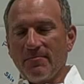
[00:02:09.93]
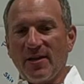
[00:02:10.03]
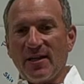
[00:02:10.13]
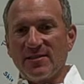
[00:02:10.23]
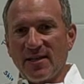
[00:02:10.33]

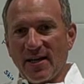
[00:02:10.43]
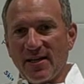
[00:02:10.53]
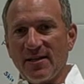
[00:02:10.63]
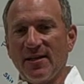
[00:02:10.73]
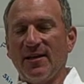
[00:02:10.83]
Land's
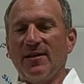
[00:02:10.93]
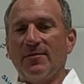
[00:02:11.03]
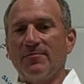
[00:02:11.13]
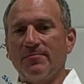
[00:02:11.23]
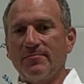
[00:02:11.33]
End
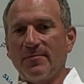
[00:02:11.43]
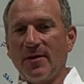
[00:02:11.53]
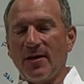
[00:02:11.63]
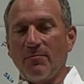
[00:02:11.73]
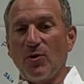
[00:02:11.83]

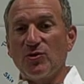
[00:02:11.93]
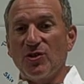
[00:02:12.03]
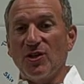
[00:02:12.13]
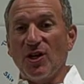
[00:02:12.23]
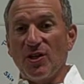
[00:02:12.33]
and most
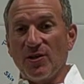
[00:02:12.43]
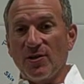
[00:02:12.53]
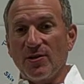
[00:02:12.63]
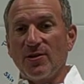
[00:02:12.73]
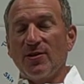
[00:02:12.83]
of the other
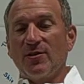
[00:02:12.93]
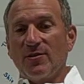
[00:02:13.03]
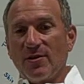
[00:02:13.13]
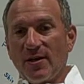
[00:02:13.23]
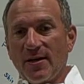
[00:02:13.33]

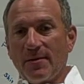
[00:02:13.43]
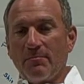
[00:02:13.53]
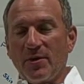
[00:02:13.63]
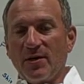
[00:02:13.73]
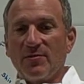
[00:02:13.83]

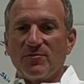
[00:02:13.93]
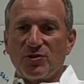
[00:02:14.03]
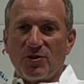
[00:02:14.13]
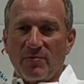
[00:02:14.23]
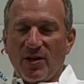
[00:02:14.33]
big
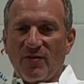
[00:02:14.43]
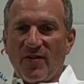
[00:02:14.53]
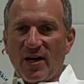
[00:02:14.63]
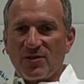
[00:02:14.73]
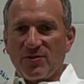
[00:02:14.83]
shirt
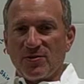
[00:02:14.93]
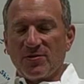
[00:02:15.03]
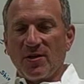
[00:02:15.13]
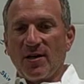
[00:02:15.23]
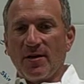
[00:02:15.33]

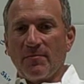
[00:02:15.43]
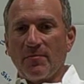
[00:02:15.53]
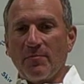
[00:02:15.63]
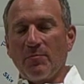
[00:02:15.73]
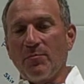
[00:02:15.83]
manufacturers.
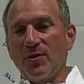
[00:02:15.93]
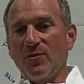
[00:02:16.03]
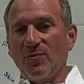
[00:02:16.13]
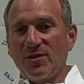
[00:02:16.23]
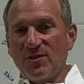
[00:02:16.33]
But
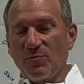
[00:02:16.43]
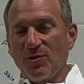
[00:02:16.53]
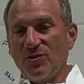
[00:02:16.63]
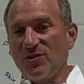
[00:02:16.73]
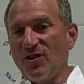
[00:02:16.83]
the reason that we're
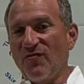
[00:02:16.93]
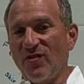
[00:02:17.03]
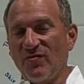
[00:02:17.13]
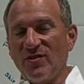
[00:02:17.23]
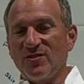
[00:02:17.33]
using a
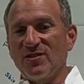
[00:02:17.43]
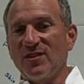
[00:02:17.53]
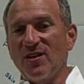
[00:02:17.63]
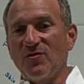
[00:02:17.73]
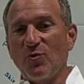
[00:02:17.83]
50s
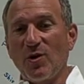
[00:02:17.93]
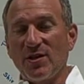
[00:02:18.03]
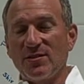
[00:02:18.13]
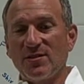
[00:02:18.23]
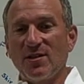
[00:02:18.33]
instead of
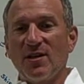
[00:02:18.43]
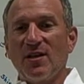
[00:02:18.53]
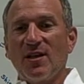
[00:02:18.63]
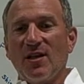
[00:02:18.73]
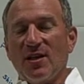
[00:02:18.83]
20s
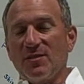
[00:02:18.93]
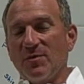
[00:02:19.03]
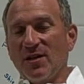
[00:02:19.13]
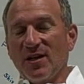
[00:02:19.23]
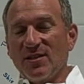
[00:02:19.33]
is
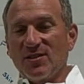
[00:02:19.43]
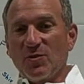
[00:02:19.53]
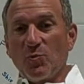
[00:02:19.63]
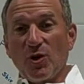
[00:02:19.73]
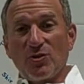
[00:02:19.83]
because
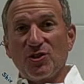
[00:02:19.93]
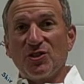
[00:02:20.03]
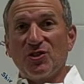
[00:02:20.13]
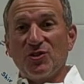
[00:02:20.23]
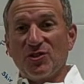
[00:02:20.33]
we don't
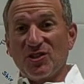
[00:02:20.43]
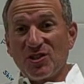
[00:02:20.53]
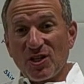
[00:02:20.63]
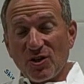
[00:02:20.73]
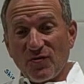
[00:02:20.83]
just use a
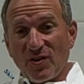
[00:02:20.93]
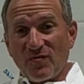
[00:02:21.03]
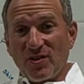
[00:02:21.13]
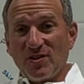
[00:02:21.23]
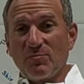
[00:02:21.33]
single
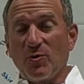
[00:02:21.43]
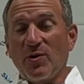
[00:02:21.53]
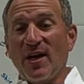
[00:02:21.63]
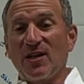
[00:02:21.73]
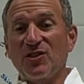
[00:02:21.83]
50s, but
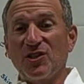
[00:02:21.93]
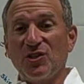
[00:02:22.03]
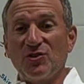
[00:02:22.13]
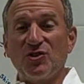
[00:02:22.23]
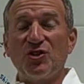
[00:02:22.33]
we actually
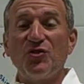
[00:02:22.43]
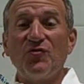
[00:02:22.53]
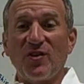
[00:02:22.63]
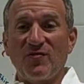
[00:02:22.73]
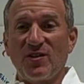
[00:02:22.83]
use two
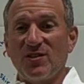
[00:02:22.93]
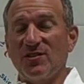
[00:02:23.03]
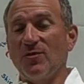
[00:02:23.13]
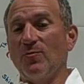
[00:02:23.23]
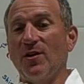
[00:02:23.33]

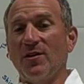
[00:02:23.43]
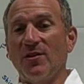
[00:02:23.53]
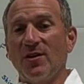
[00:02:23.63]
50s that run